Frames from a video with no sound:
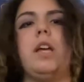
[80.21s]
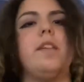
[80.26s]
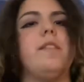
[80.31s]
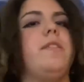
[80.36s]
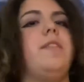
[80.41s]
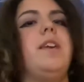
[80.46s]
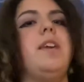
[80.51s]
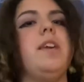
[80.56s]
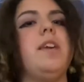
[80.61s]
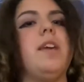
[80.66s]

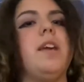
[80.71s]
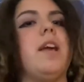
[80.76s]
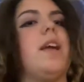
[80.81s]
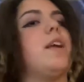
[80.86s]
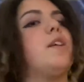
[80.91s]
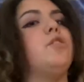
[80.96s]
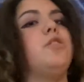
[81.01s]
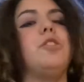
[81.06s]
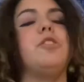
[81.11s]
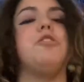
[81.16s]
the
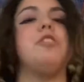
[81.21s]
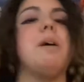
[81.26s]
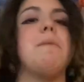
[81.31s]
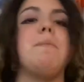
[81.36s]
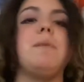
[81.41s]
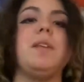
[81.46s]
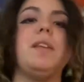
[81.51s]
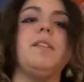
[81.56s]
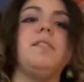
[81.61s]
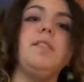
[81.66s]
ancient
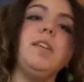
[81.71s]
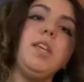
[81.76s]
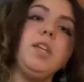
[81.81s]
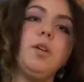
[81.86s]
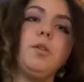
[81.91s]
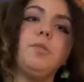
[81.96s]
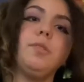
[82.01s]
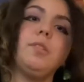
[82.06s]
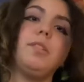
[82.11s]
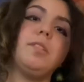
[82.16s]
Japanese
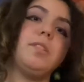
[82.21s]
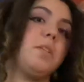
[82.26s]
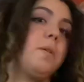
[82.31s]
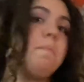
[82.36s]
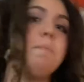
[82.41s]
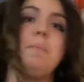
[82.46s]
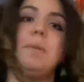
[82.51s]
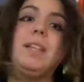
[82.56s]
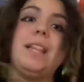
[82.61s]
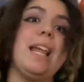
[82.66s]

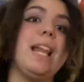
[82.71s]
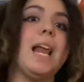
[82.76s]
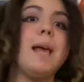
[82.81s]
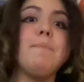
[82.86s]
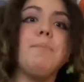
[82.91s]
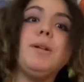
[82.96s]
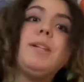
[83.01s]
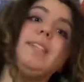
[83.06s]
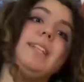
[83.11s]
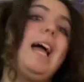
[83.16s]
ecosystem, but then I
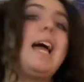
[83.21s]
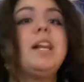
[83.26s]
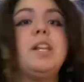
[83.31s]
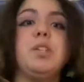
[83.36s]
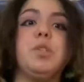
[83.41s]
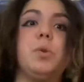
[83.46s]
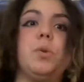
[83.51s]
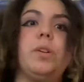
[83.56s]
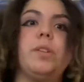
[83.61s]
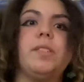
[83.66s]
put
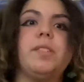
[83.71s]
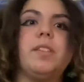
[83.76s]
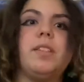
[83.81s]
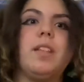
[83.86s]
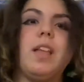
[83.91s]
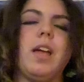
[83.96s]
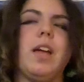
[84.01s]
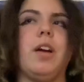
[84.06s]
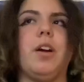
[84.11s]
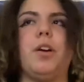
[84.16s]
dinosaurs in
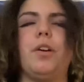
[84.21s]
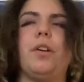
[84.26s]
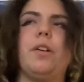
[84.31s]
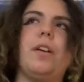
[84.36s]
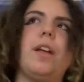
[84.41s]
there,